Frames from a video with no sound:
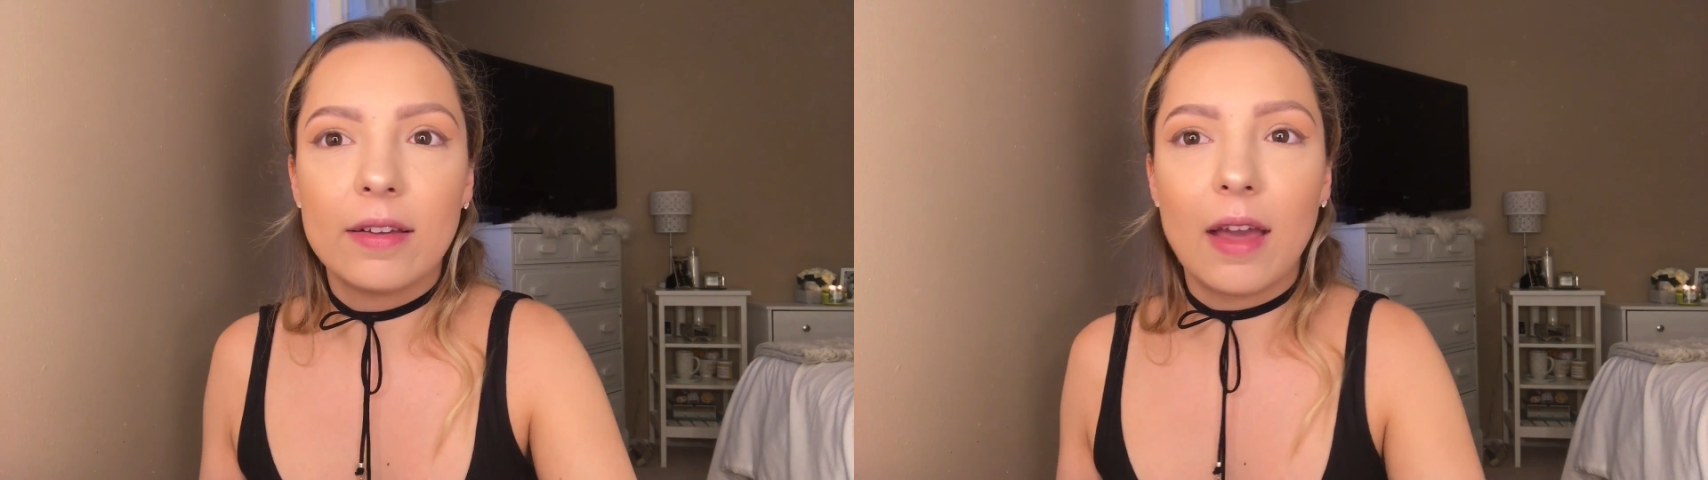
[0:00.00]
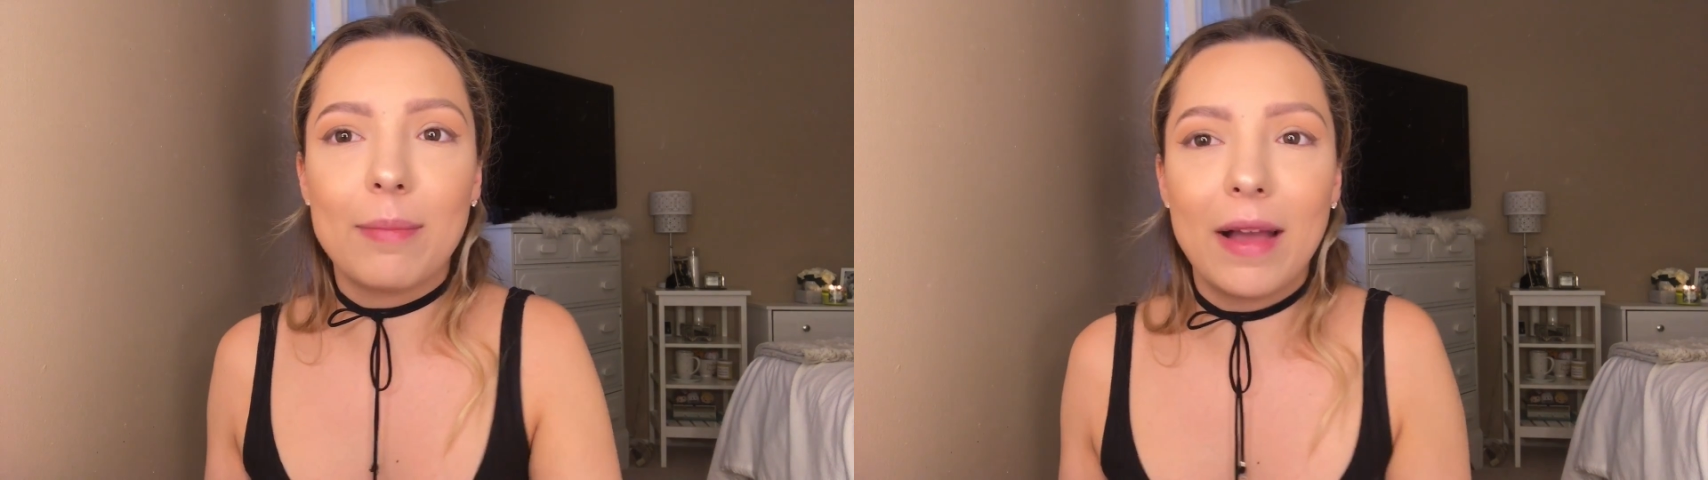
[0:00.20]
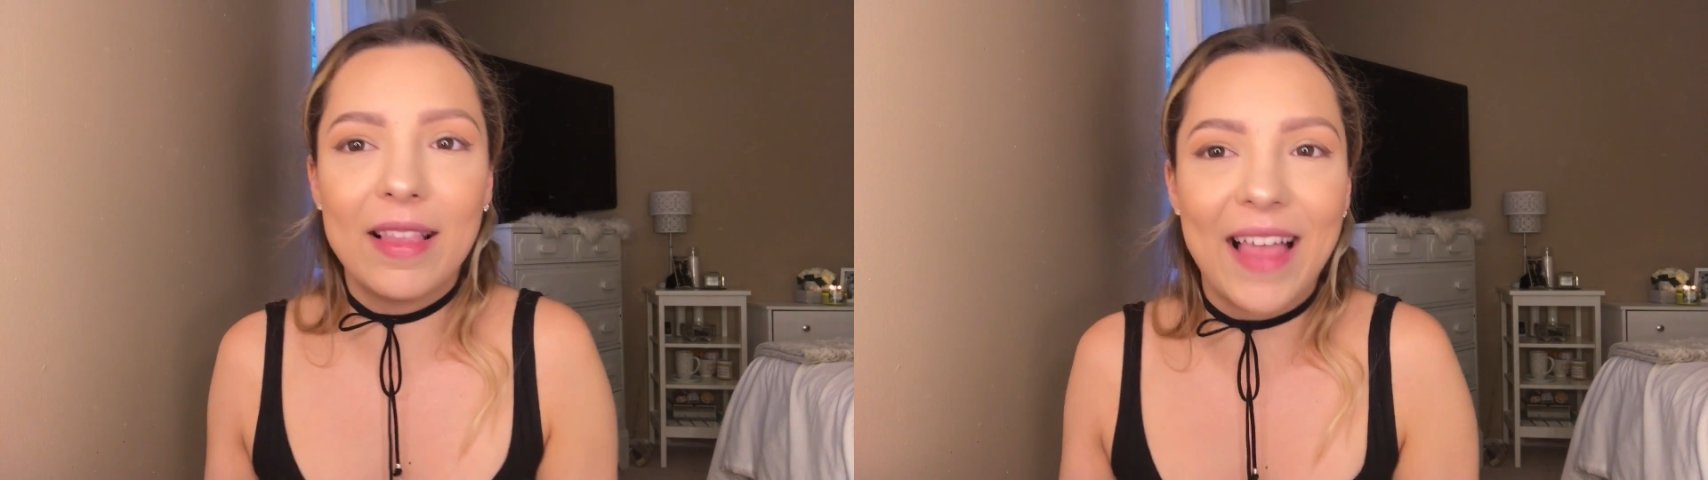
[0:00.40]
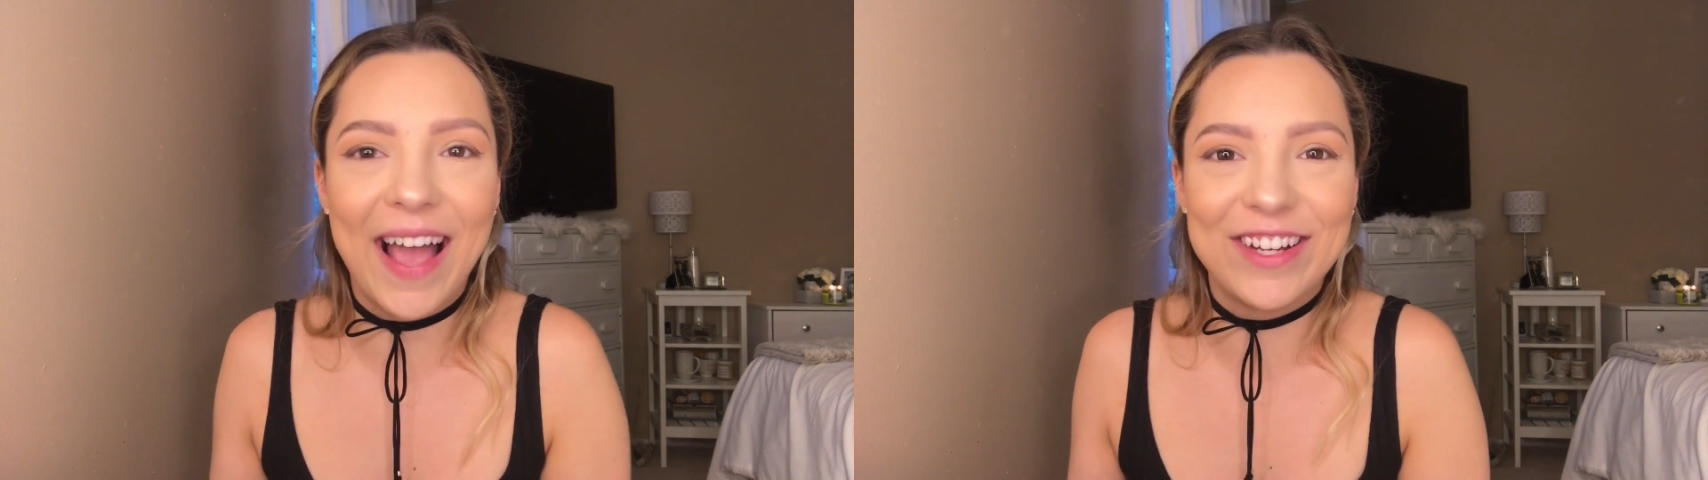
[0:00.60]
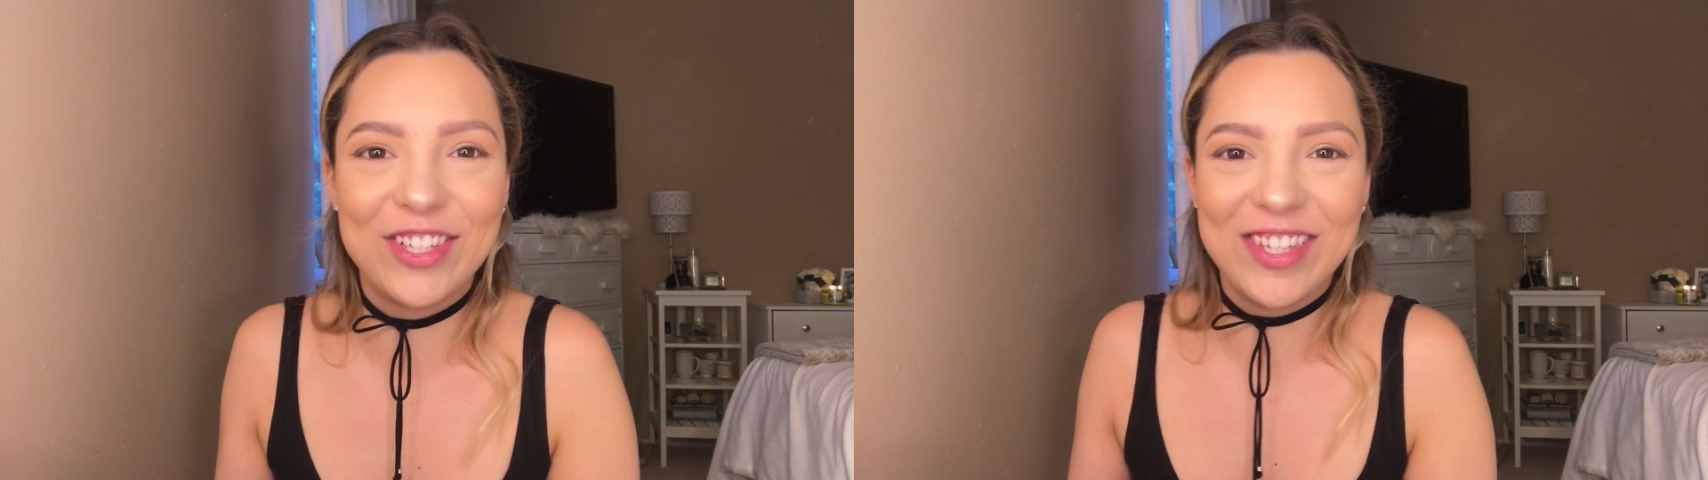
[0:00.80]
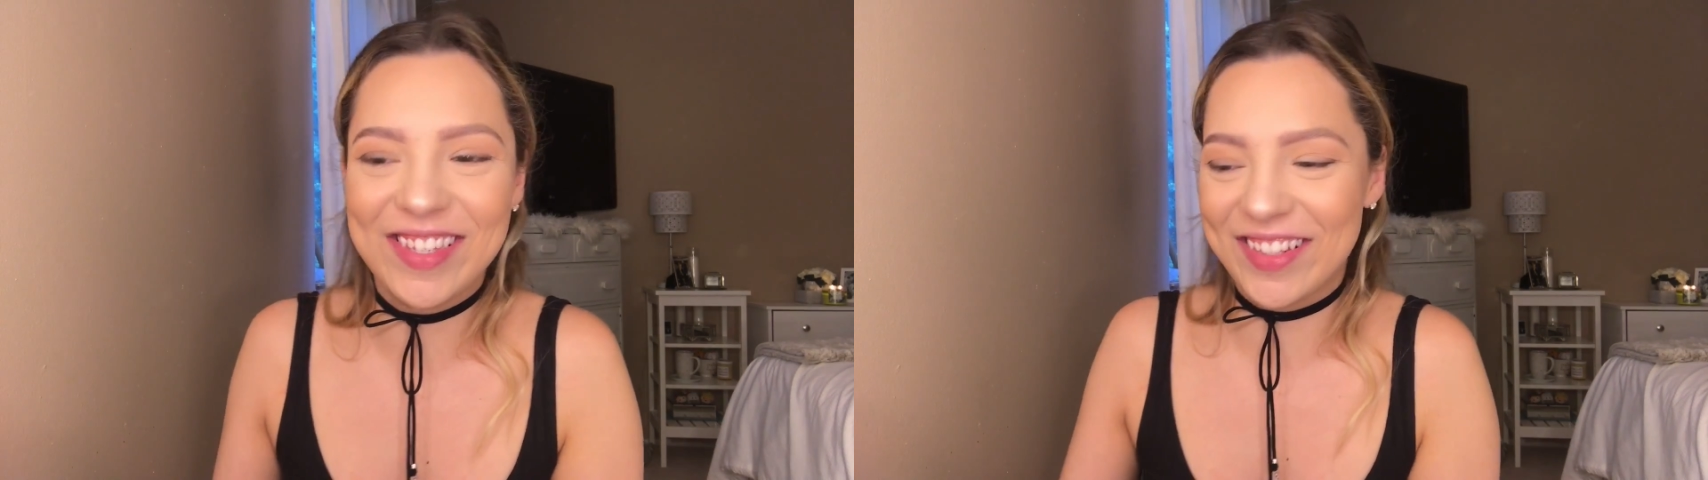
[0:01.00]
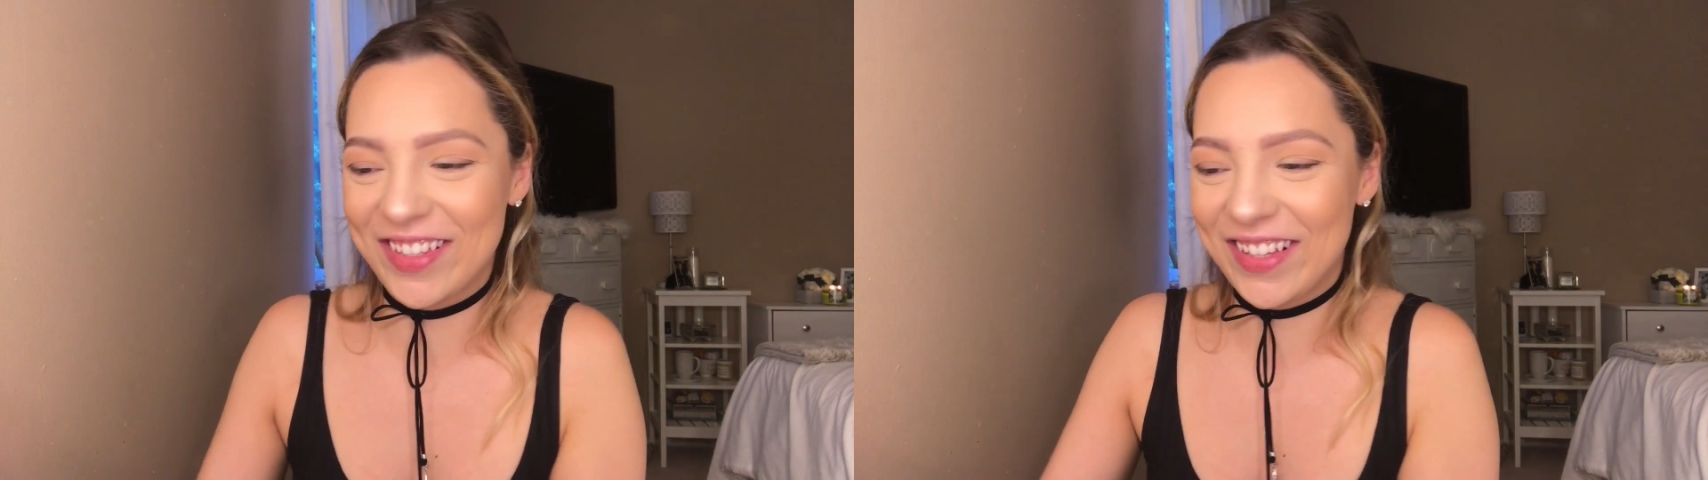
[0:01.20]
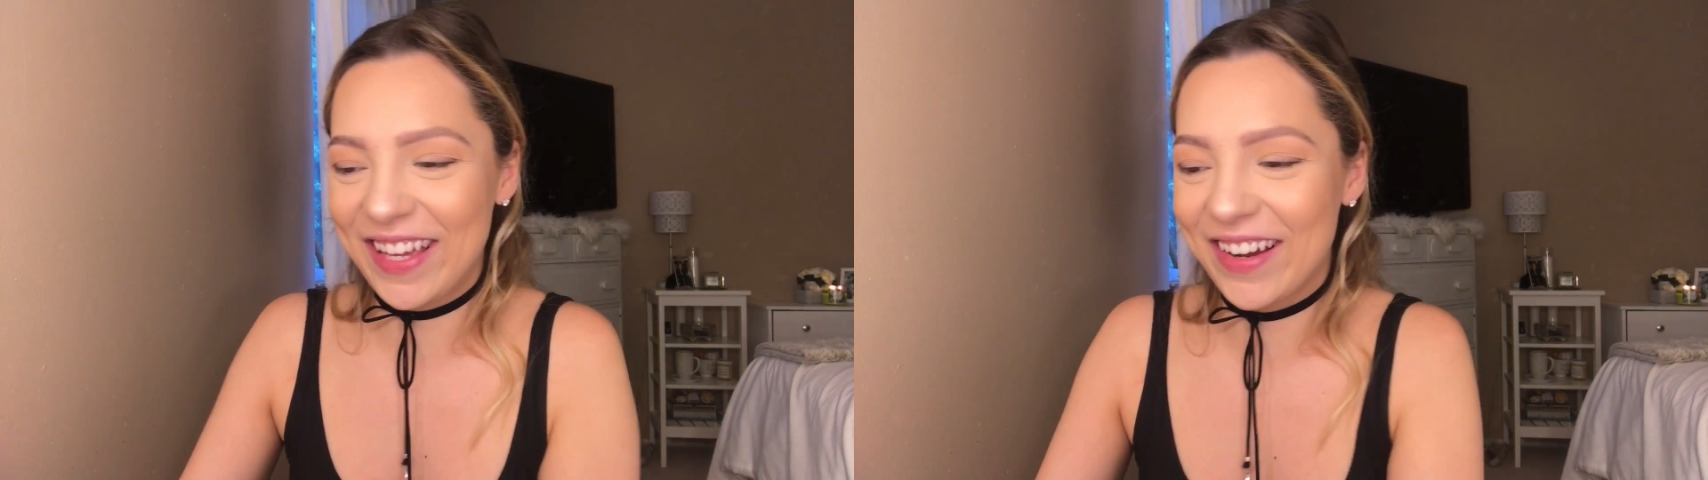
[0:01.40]
get my lashes to
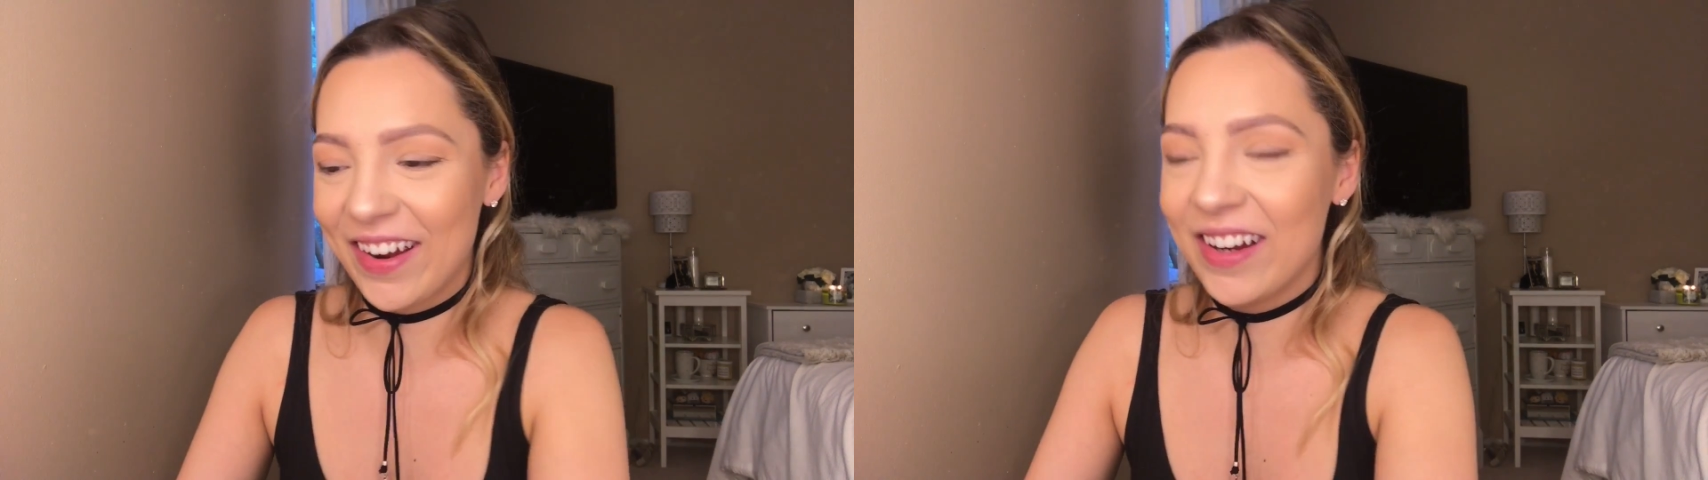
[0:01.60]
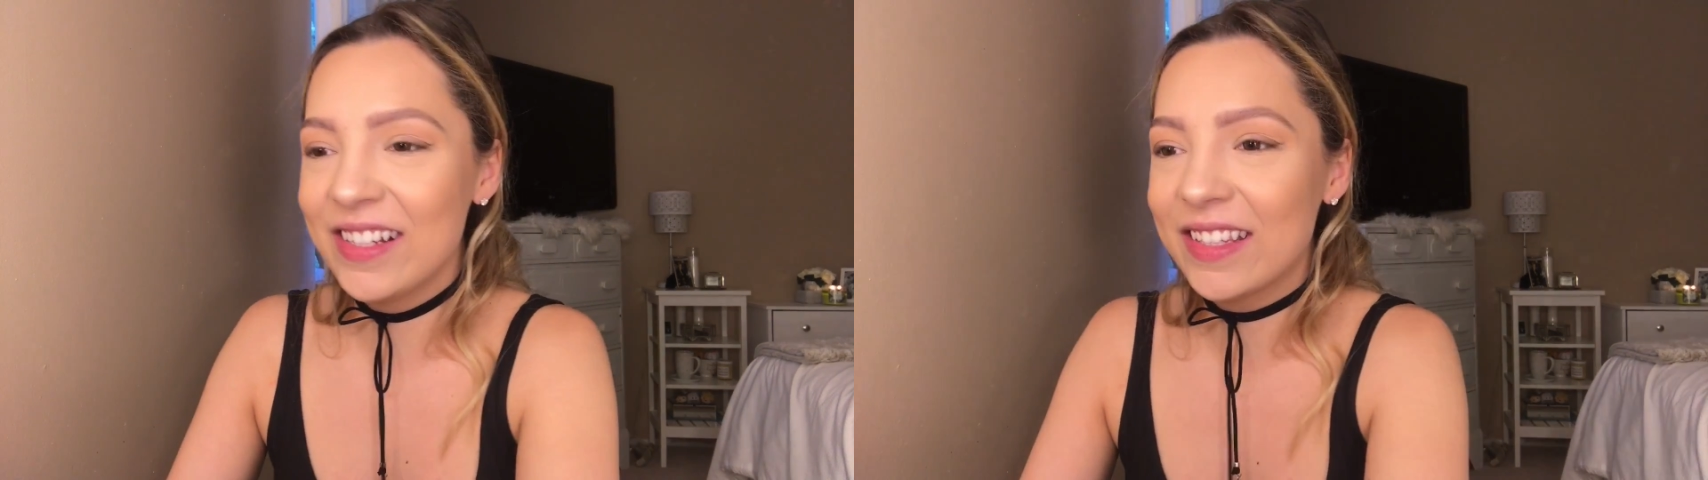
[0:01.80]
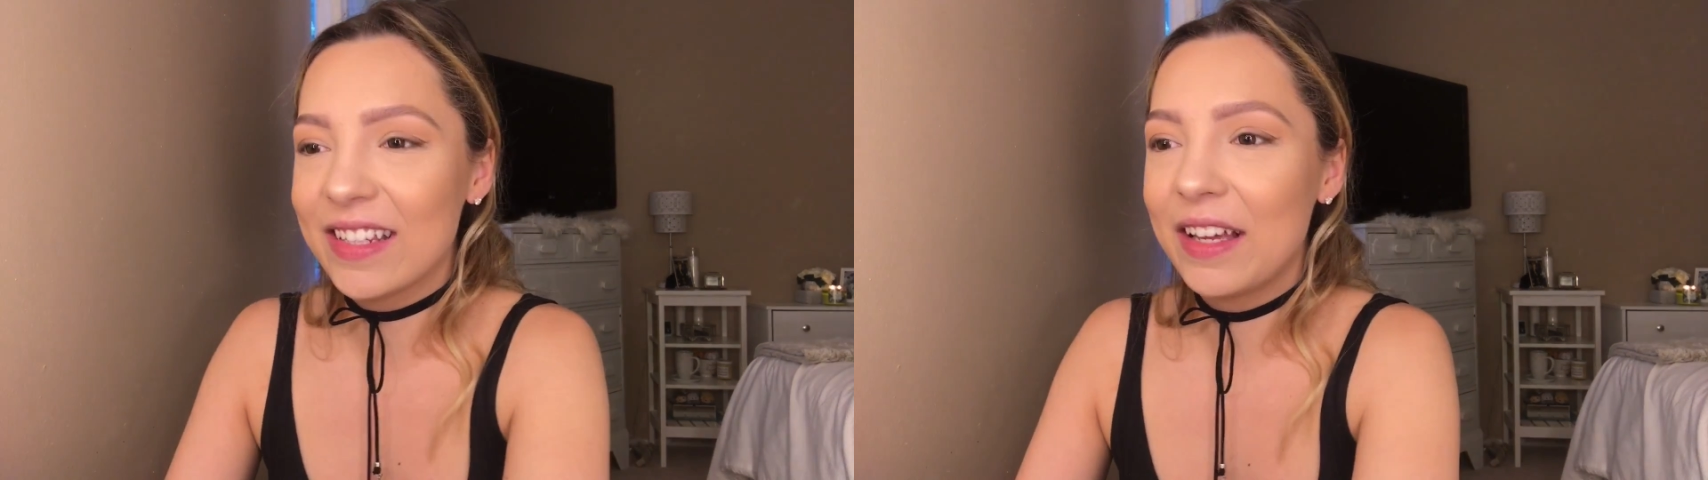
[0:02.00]
look like hers.